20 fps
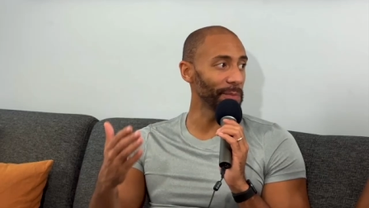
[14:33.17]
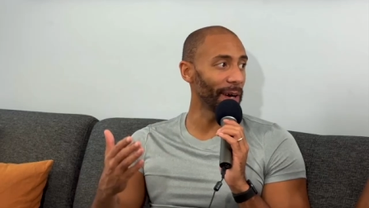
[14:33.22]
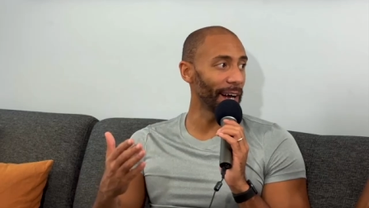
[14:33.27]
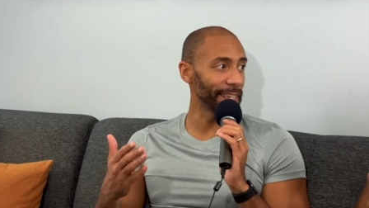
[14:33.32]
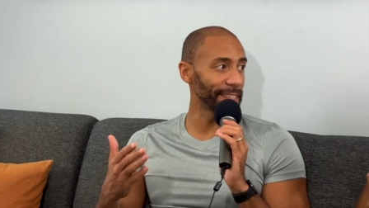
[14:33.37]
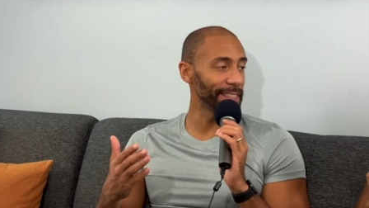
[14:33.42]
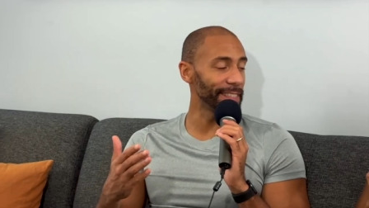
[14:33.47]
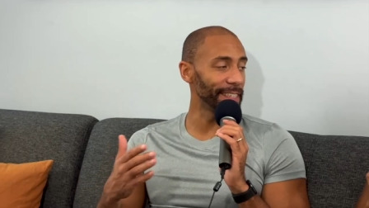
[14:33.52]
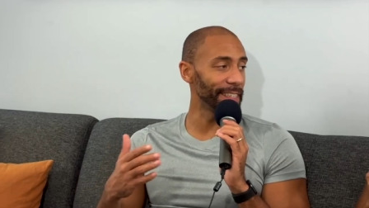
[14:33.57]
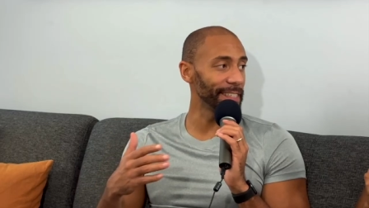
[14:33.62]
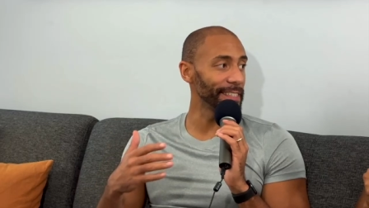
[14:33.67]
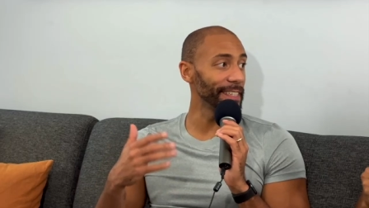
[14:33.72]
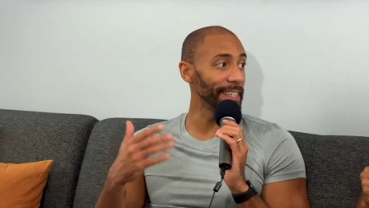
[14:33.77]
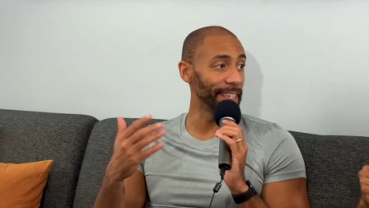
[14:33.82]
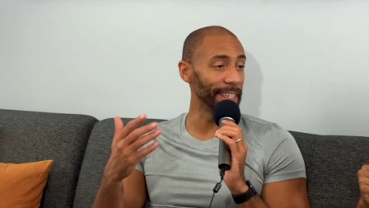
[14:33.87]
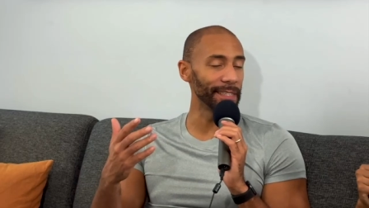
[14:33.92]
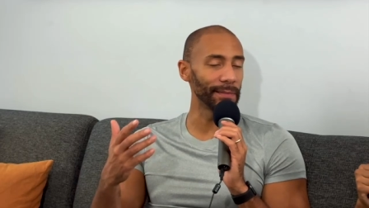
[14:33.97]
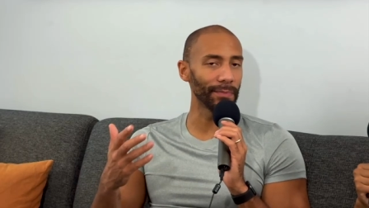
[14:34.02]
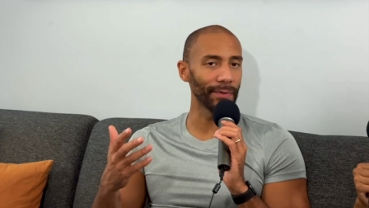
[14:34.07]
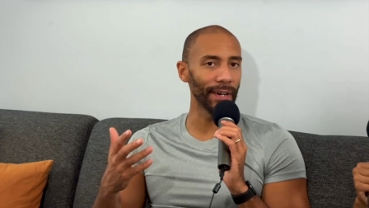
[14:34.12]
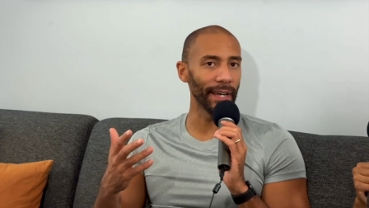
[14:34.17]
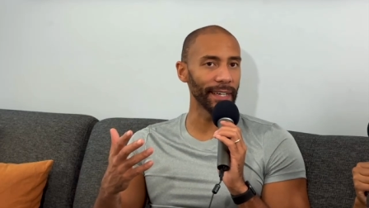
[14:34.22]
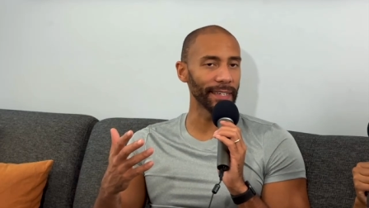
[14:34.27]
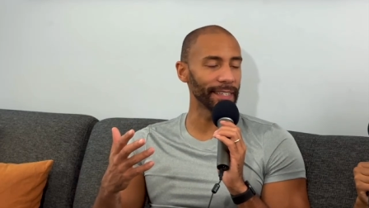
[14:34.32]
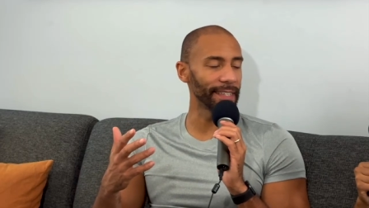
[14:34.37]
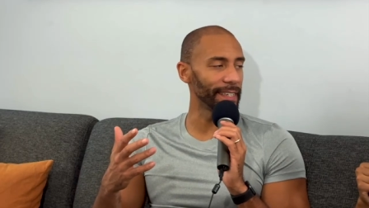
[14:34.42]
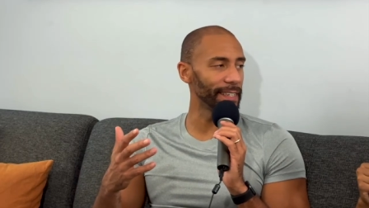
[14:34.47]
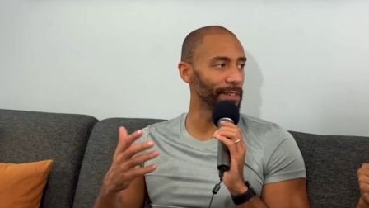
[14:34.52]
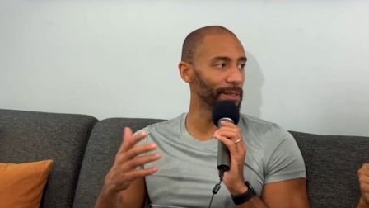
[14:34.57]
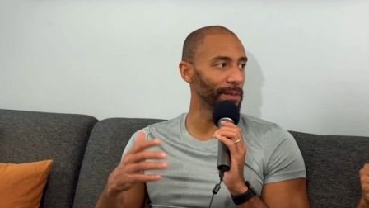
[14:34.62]
watching this is
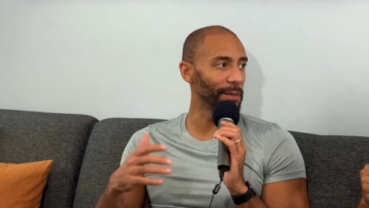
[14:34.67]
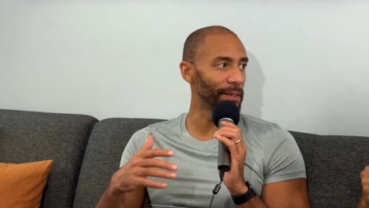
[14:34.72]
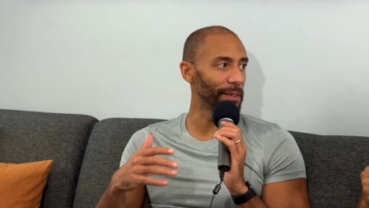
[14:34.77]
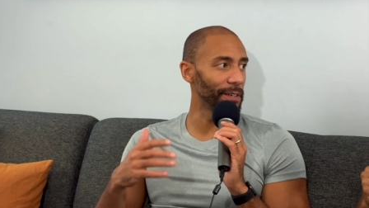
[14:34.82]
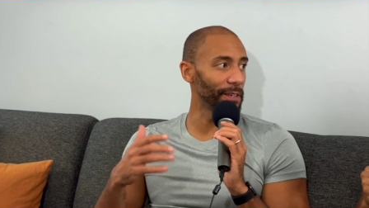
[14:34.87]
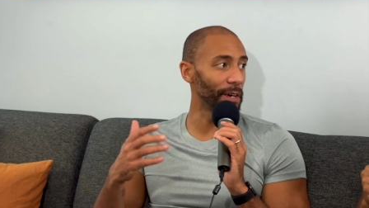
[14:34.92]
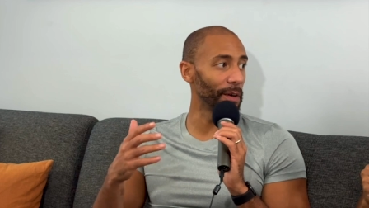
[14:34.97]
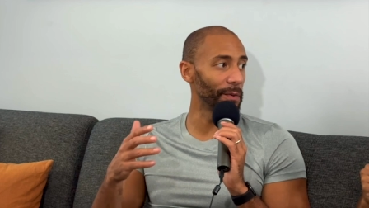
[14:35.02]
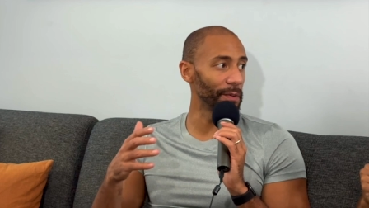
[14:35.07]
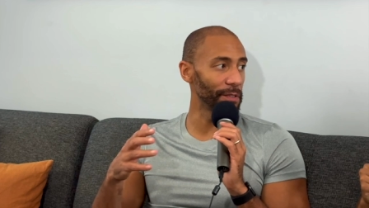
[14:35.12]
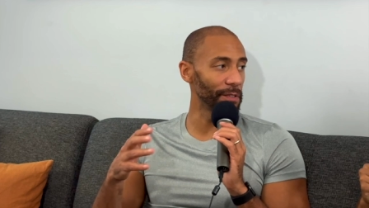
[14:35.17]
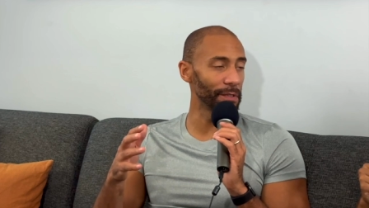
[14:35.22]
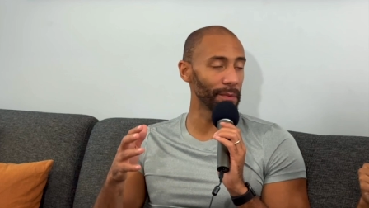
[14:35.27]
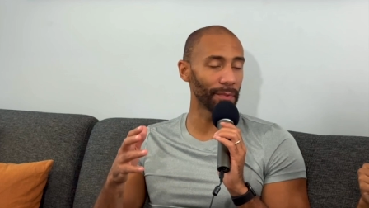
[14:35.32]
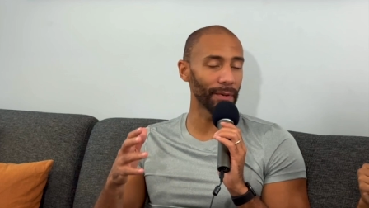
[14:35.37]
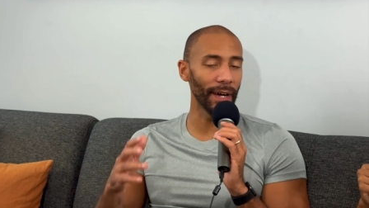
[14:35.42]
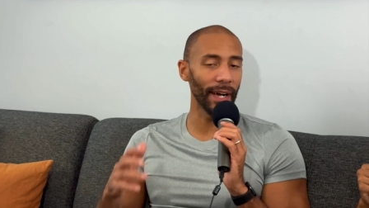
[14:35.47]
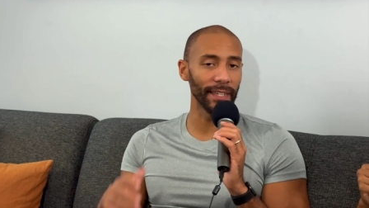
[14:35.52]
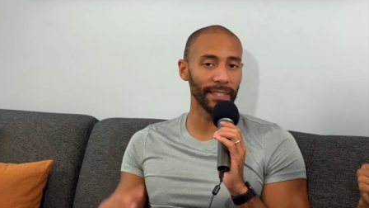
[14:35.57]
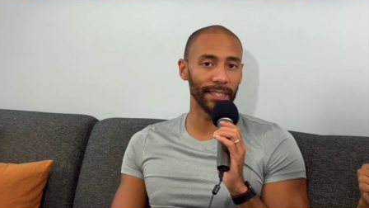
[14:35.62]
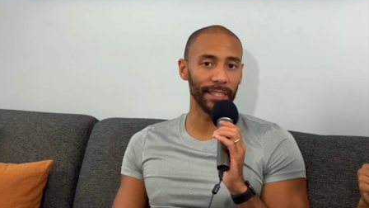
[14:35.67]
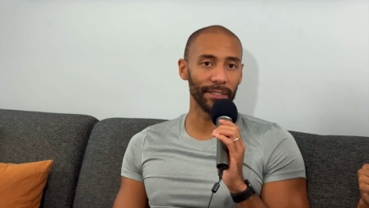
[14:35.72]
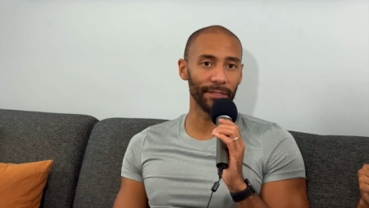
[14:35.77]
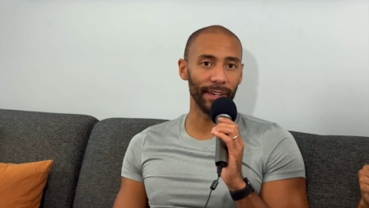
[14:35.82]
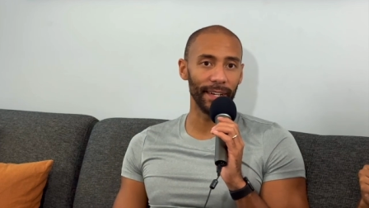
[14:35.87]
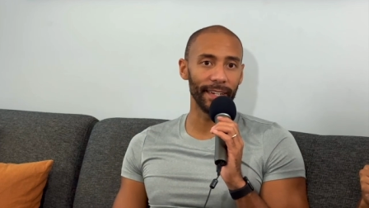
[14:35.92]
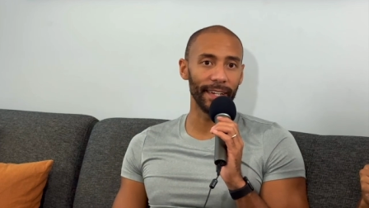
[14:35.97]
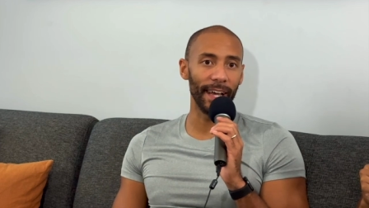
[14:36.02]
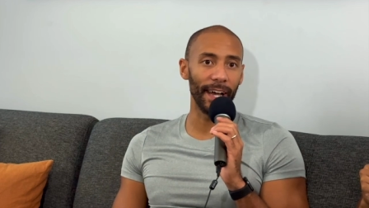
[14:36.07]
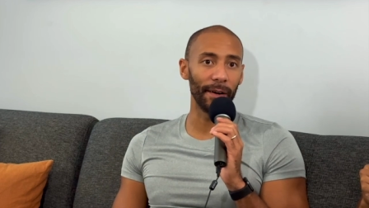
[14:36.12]
pregnant mm-hmm. or going through the process right mm-hmm.